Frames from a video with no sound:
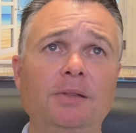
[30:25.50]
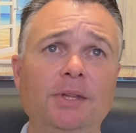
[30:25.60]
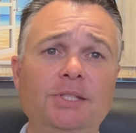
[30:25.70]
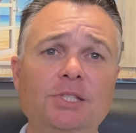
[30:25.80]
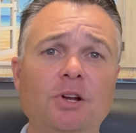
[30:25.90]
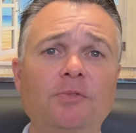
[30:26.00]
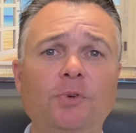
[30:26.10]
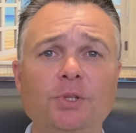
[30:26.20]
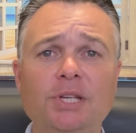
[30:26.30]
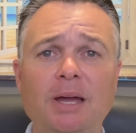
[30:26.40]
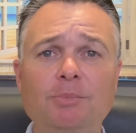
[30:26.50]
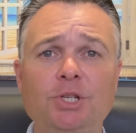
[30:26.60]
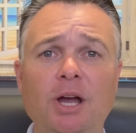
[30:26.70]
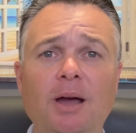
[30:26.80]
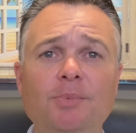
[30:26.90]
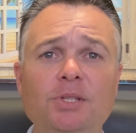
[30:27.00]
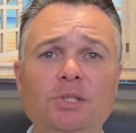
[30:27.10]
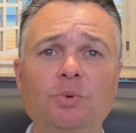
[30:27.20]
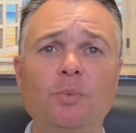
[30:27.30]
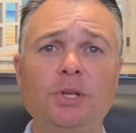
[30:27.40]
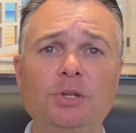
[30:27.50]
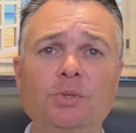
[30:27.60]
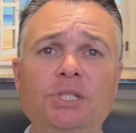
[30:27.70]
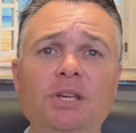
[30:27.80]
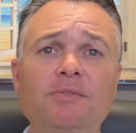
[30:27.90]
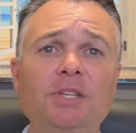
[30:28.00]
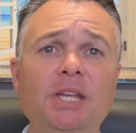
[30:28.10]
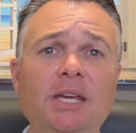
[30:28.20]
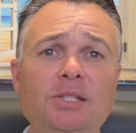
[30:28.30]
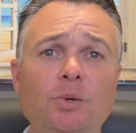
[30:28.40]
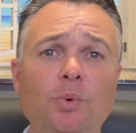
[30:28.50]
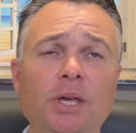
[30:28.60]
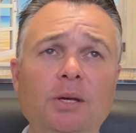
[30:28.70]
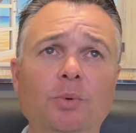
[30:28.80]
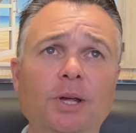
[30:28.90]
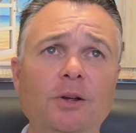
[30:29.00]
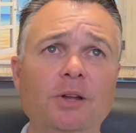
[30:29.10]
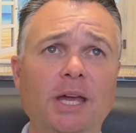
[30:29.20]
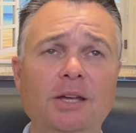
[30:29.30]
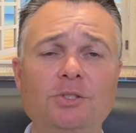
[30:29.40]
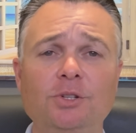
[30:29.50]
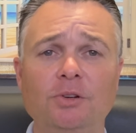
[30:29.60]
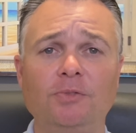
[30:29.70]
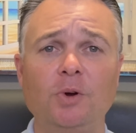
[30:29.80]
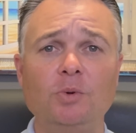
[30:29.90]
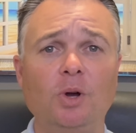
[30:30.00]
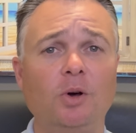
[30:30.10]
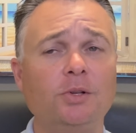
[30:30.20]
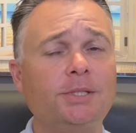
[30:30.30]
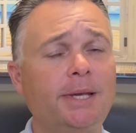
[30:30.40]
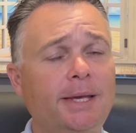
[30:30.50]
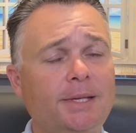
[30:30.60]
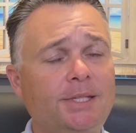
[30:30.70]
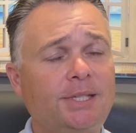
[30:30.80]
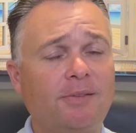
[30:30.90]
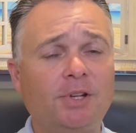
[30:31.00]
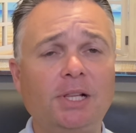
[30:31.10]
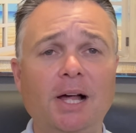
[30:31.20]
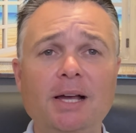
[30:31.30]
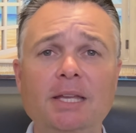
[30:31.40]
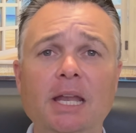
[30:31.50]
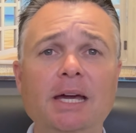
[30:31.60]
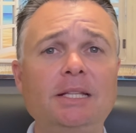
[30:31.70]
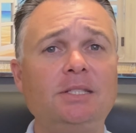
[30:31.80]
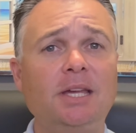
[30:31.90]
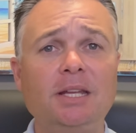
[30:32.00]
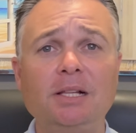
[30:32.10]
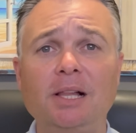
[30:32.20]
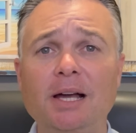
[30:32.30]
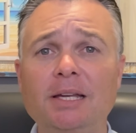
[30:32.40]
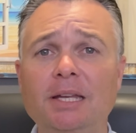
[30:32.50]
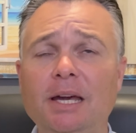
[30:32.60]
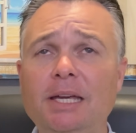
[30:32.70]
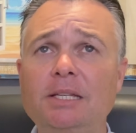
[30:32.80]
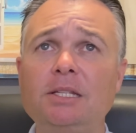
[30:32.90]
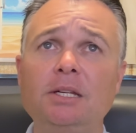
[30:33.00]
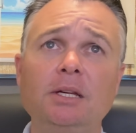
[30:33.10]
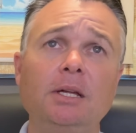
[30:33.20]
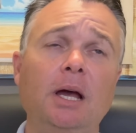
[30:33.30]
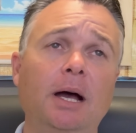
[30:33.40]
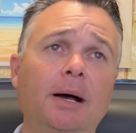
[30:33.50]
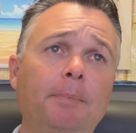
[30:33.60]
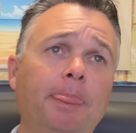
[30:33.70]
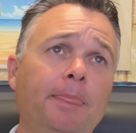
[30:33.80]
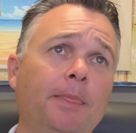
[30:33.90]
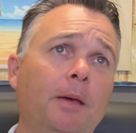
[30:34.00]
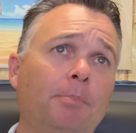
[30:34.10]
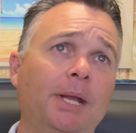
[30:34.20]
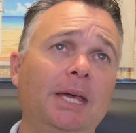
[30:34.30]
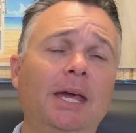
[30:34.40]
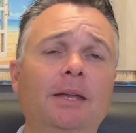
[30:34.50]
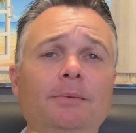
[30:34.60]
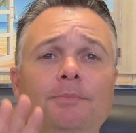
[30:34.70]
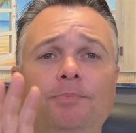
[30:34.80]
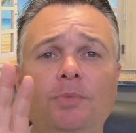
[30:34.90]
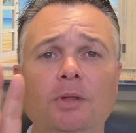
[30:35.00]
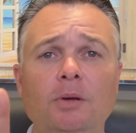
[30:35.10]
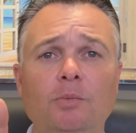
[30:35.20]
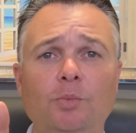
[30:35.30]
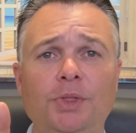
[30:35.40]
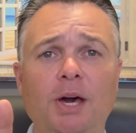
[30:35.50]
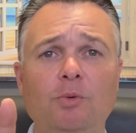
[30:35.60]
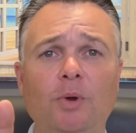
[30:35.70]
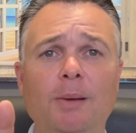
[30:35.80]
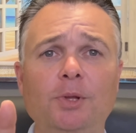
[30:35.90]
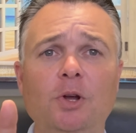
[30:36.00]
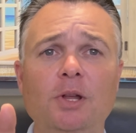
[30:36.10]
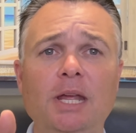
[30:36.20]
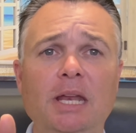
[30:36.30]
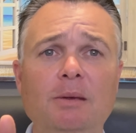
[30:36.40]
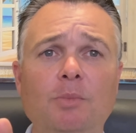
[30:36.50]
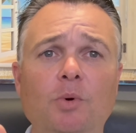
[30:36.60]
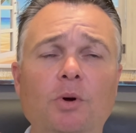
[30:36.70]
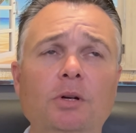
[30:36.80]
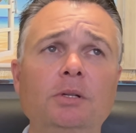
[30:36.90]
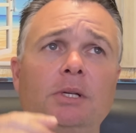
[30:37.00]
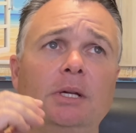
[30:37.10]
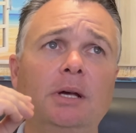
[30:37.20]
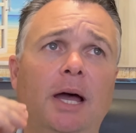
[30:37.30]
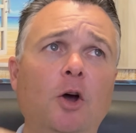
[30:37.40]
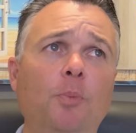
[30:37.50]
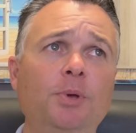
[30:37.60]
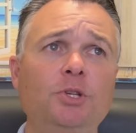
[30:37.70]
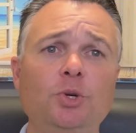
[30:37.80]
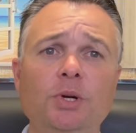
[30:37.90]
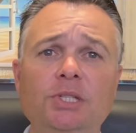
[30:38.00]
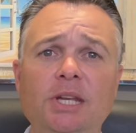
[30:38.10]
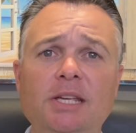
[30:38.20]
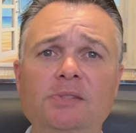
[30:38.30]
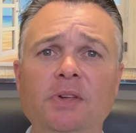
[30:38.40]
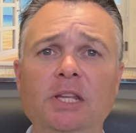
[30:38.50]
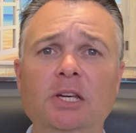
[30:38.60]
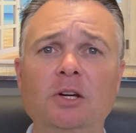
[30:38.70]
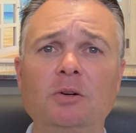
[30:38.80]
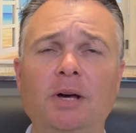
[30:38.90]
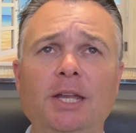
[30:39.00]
This is our full-time job. This is what we do 7 days a week. We're here to answer your phone calls 7 o'clock at night, 10 o'clock at night. But again, without rambling on anymore, I hope you enjoyed today's video.